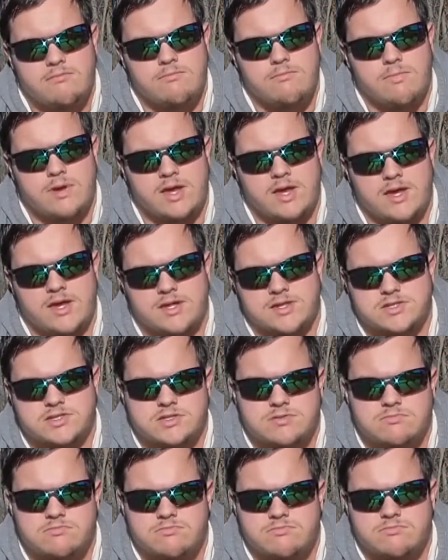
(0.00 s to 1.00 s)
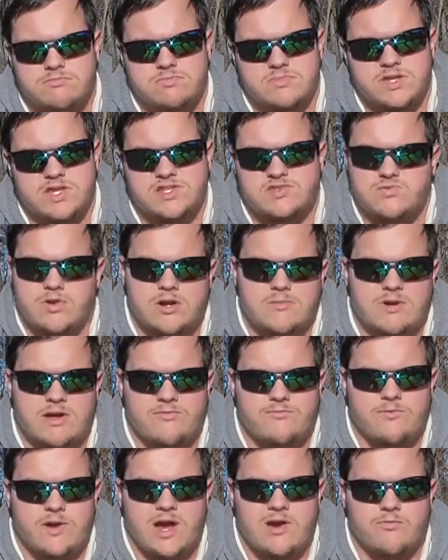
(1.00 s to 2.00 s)
And it's one of my
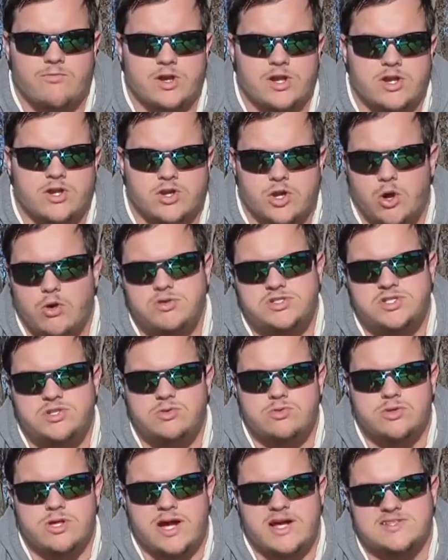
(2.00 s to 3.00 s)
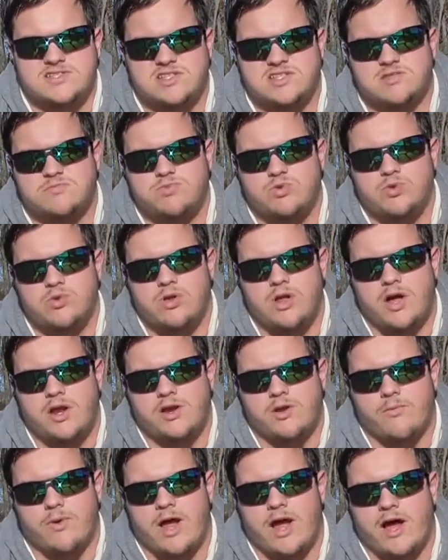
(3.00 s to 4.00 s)
favorite go-to lines to spool on
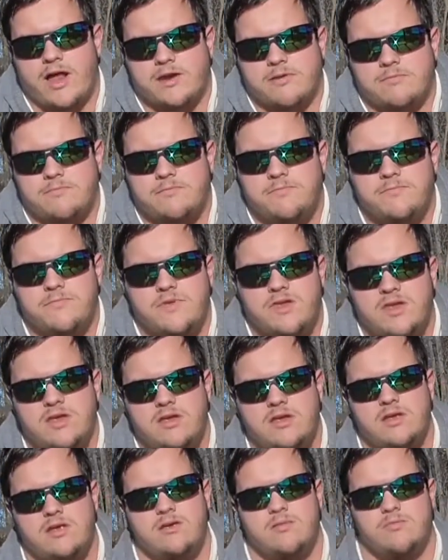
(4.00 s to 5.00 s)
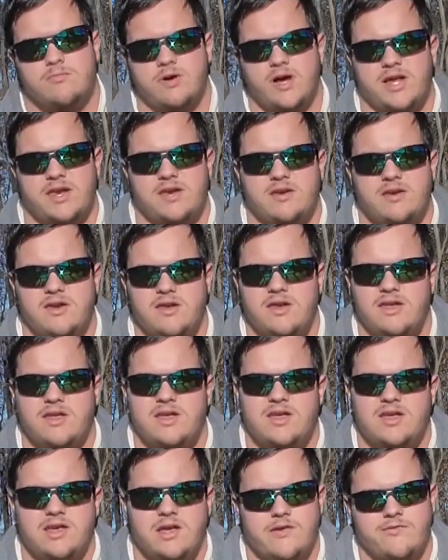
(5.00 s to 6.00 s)
your rod. But
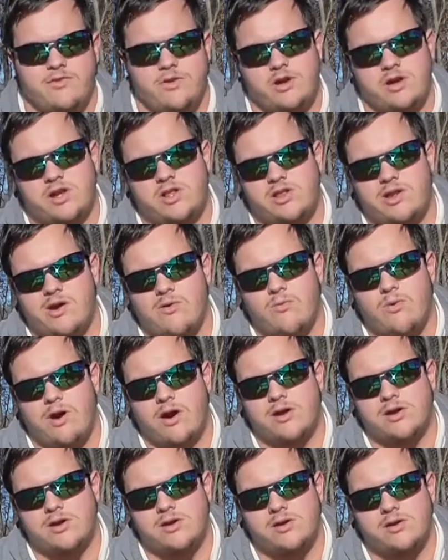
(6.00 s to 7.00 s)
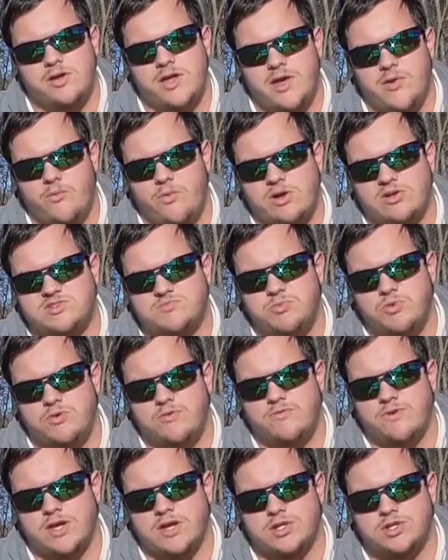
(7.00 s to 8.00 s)
if you're in clear water, it will spook
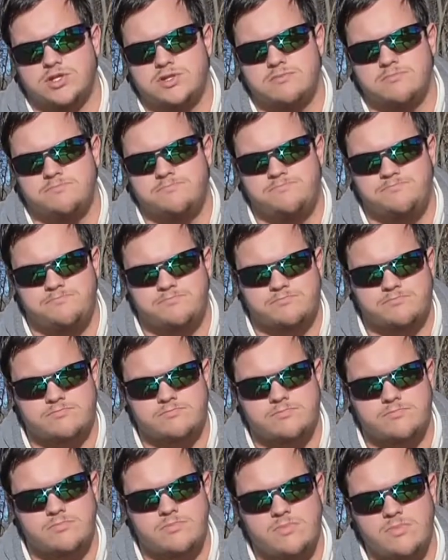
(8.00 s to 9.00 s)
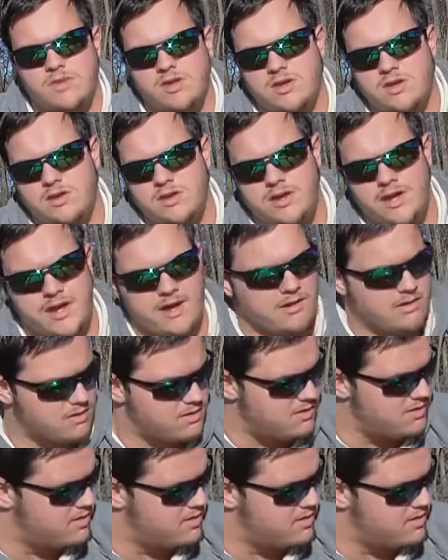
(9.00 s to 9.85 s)
fish. Now,